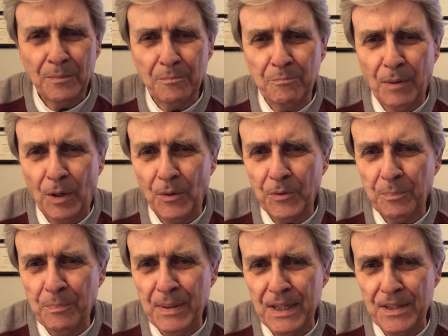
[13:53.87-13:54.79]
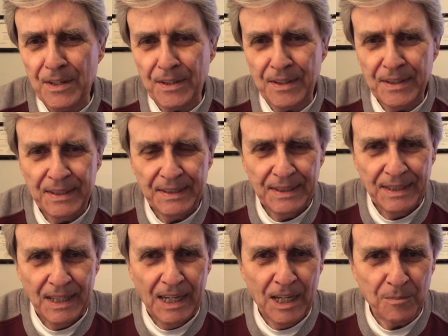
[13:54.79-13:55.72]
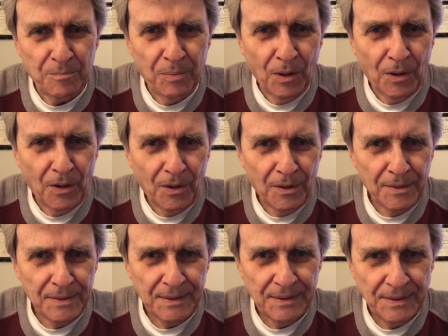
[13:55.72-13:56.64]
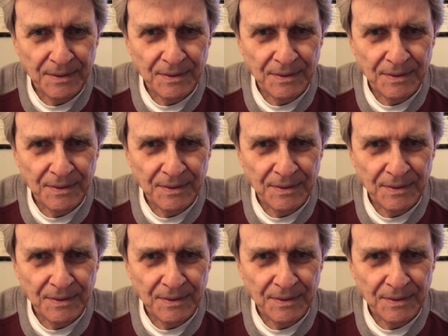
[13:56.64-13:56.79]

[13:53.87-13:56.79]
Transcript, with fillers: both Peter and Paul